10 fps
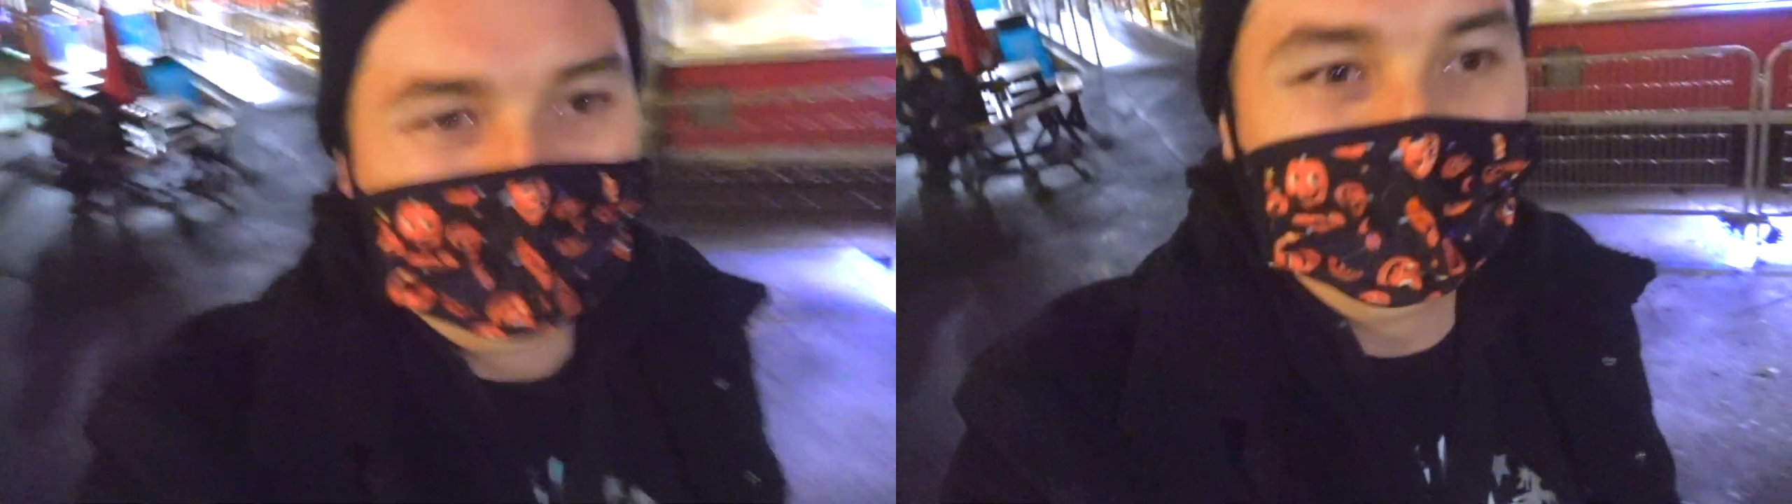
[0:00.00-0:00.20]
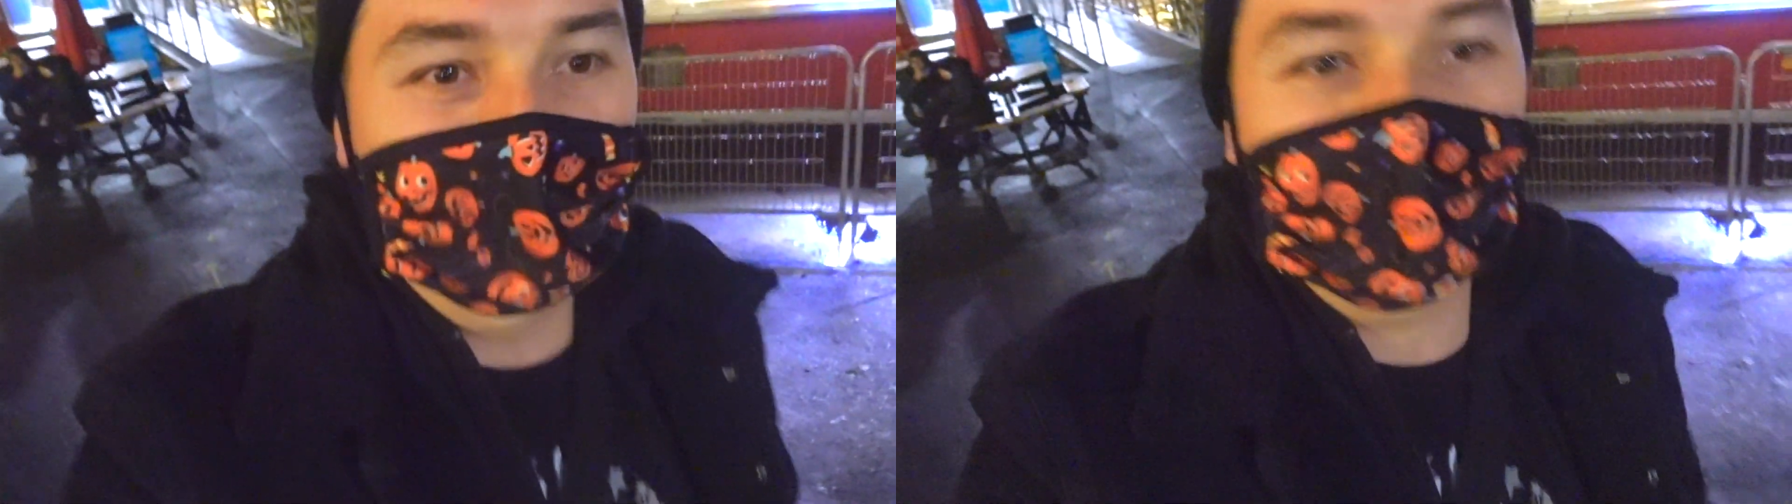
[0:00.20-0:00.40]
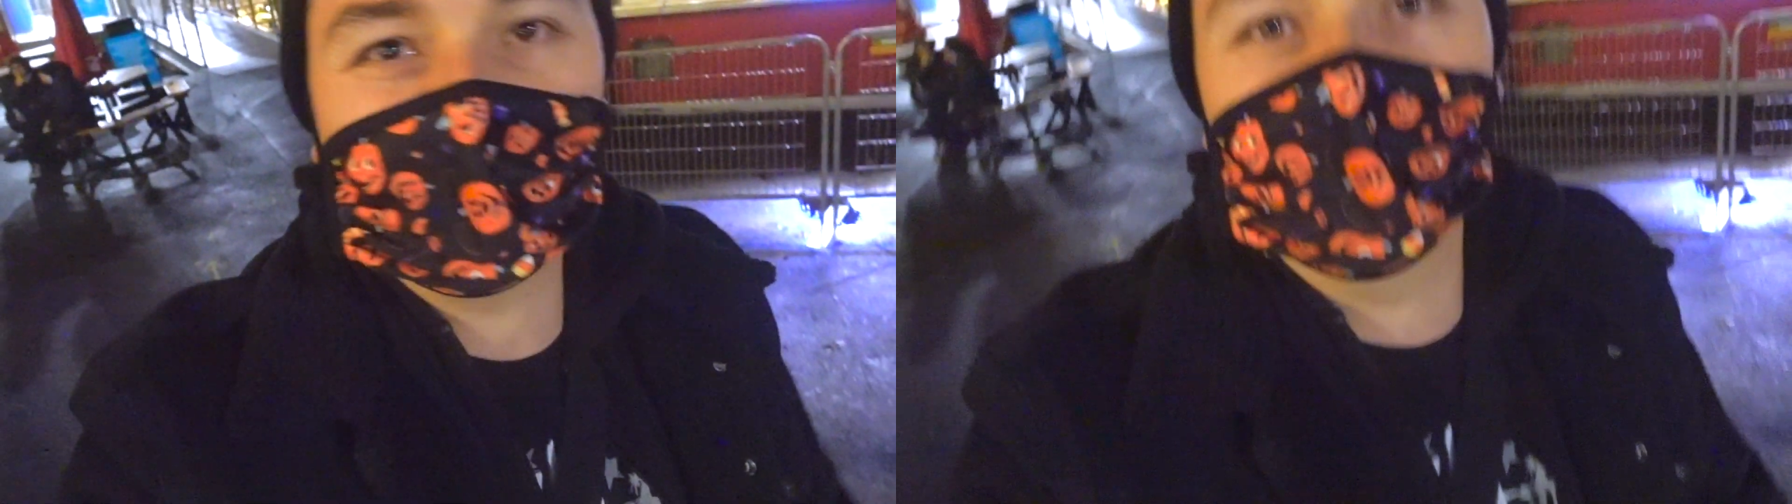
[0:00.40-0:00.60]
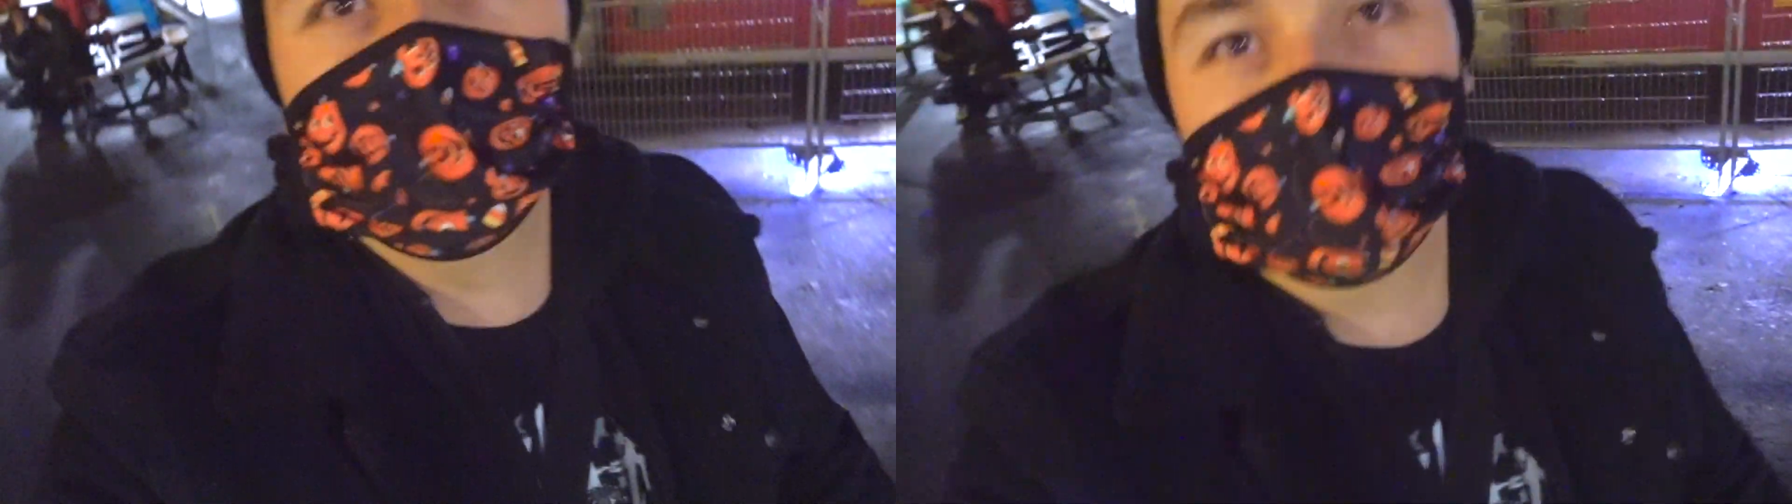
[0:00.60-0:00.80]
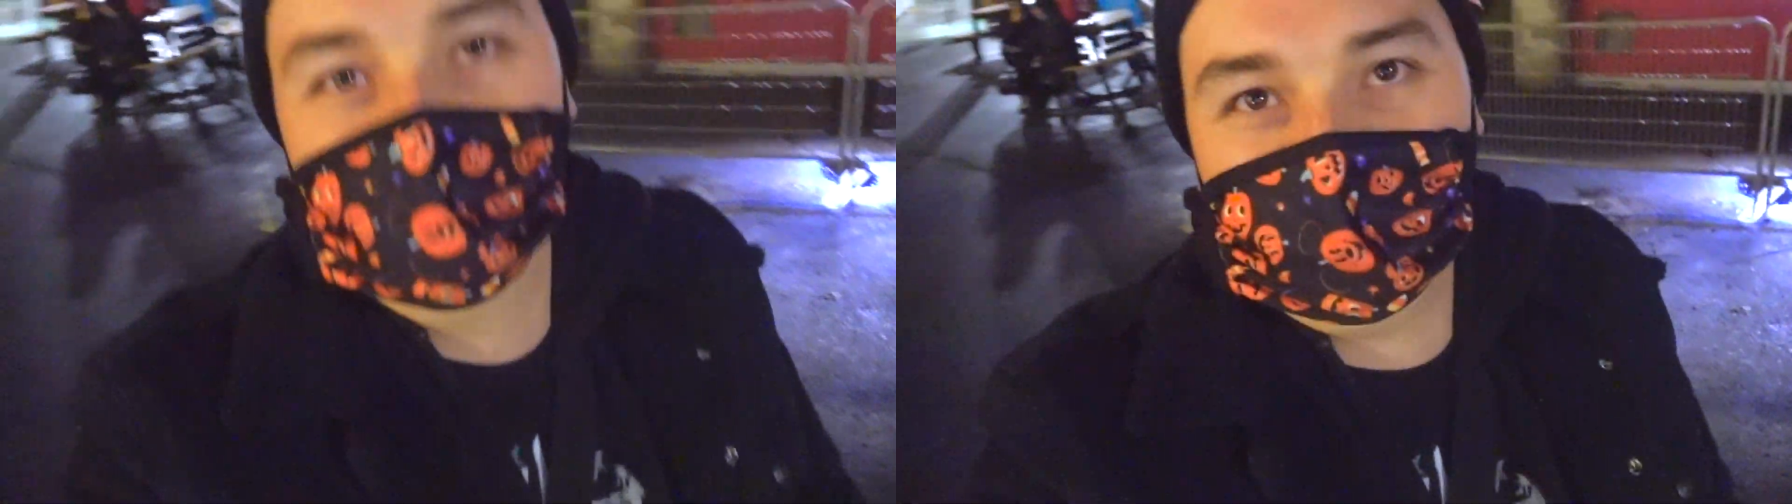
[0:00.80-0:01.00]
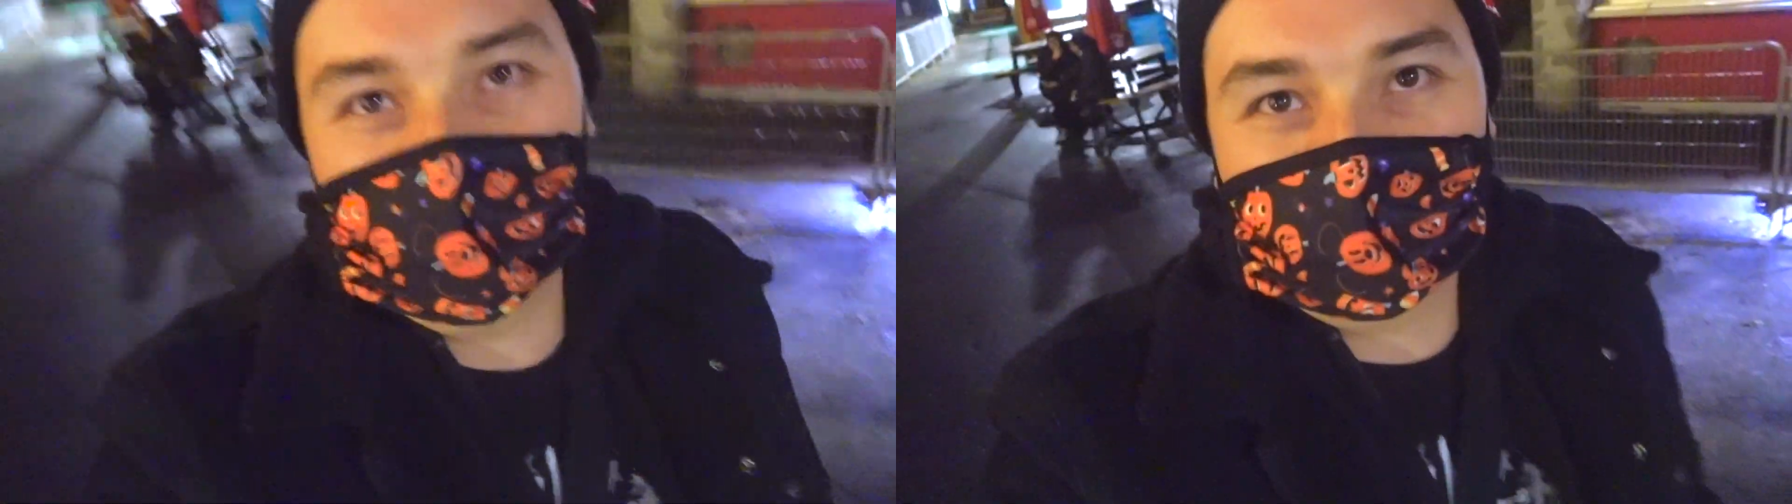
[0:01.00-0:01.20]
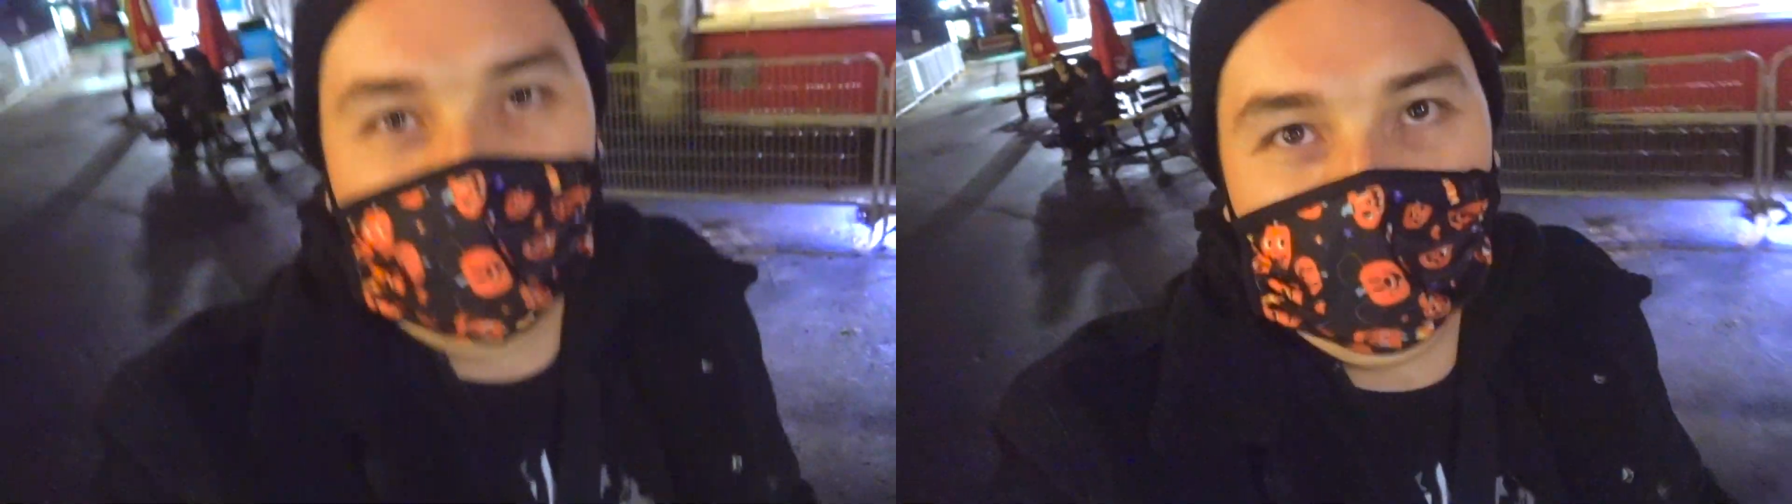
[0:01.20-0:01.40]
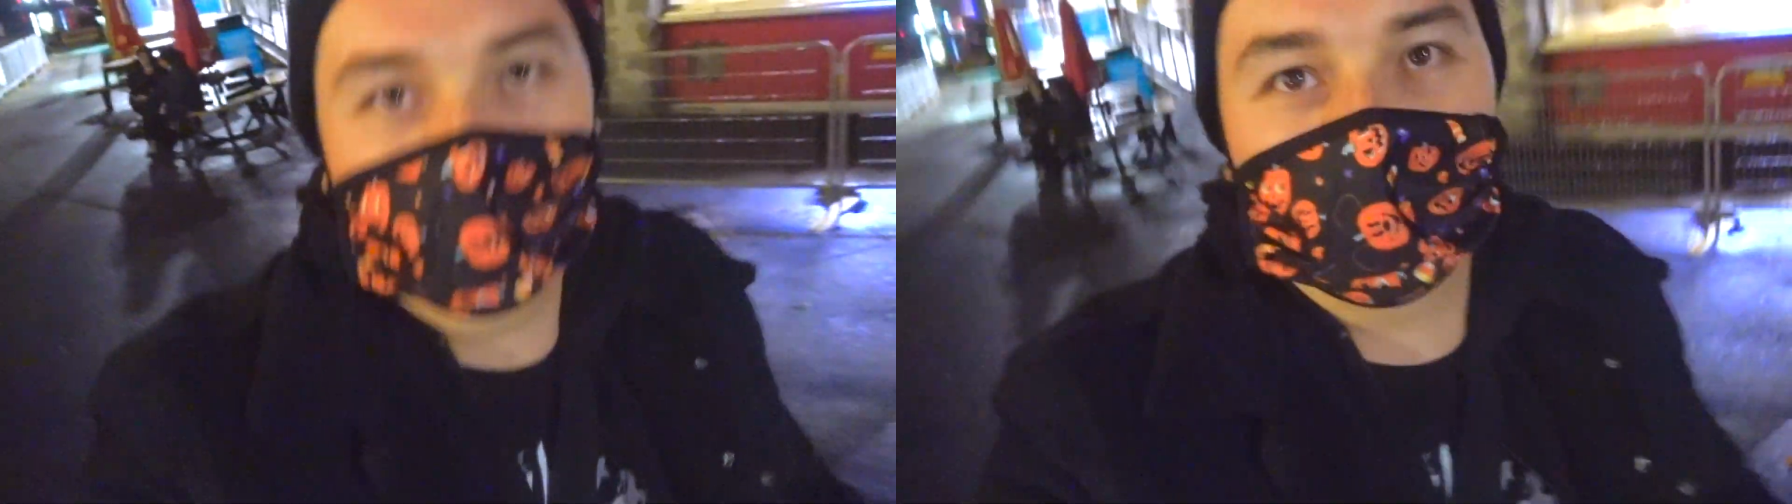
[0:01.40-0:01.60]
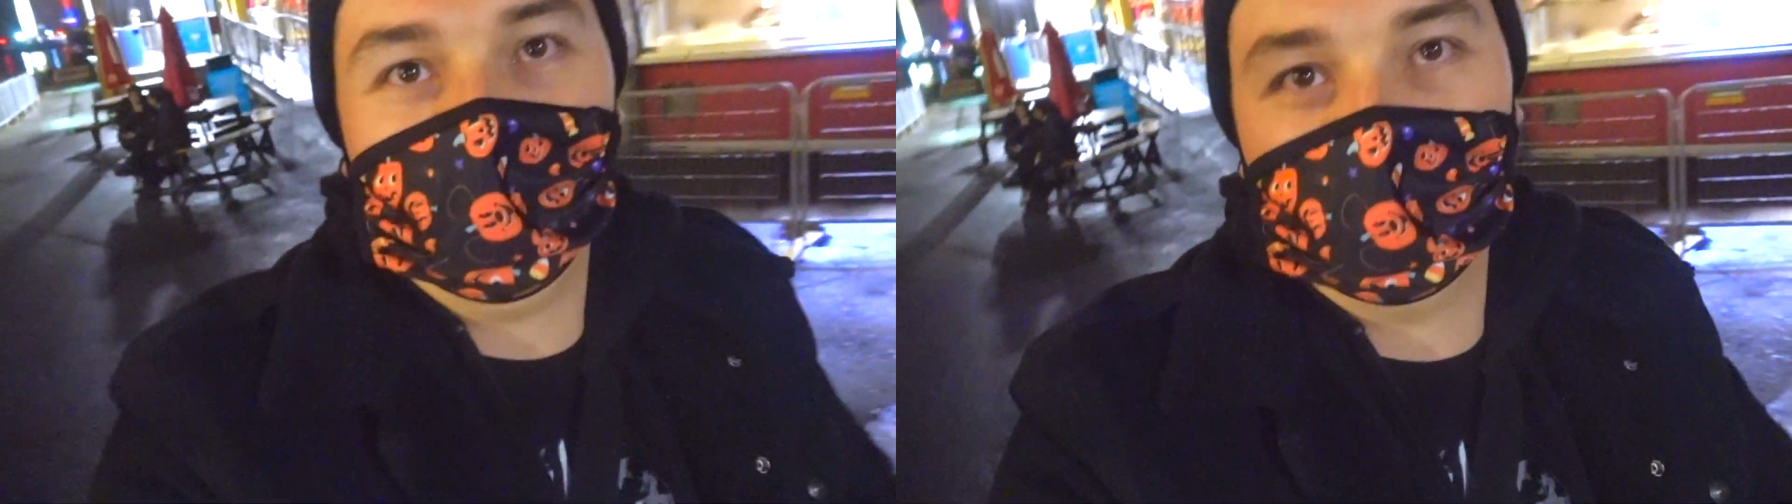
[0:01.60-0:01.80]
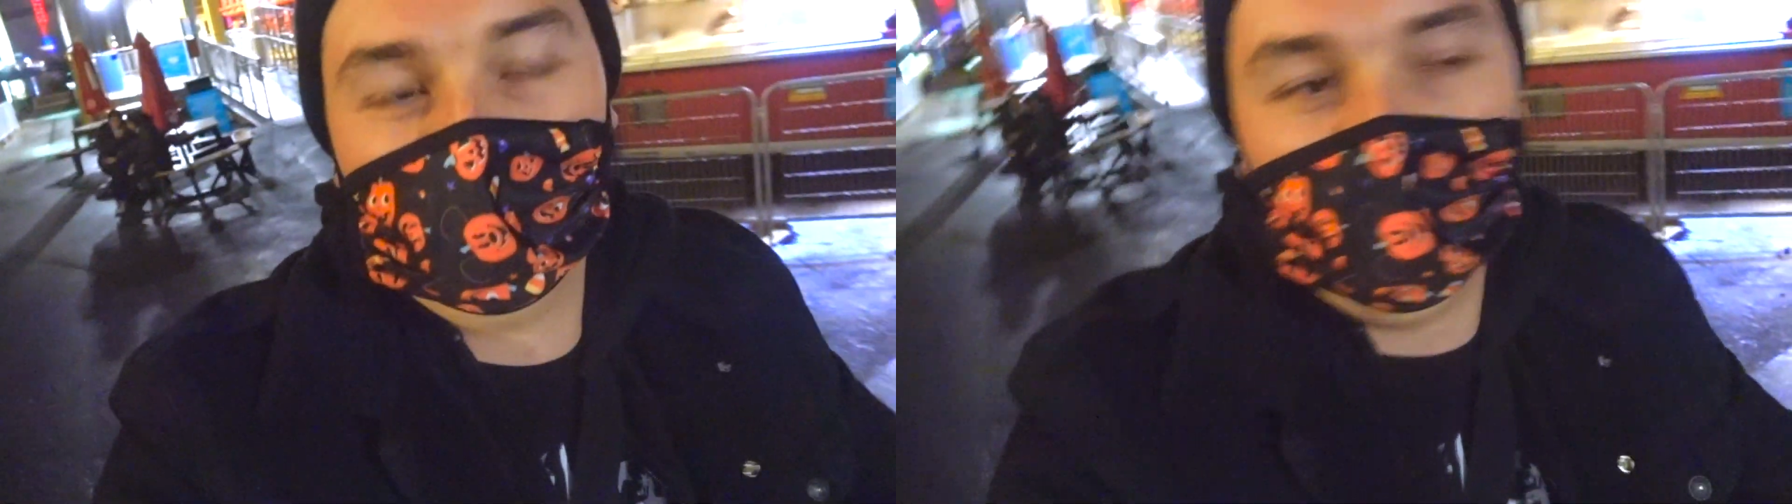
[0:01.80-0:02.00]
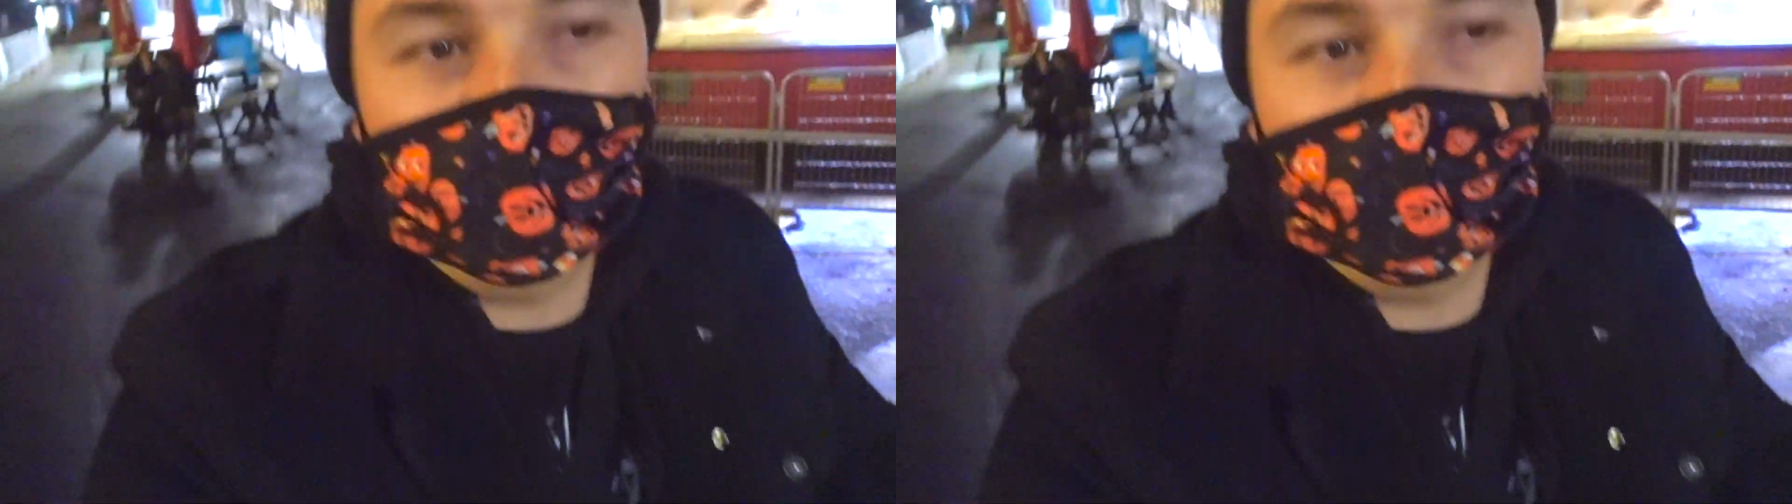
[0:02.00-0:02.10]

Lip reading: And all of a sudden you just see this guy dressed with all